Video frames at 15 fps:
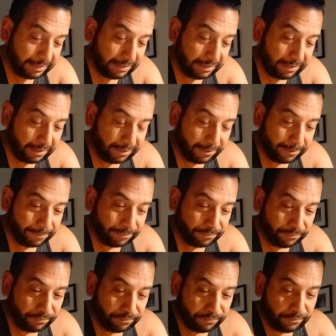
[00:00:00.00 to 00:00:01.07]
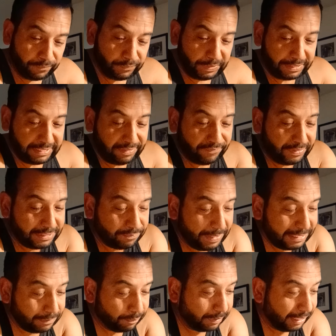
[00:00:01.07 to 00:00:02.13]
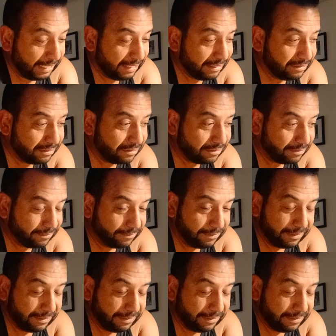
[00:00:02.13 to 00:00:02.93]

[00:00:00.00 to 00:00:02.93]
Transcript: The defense makes plays.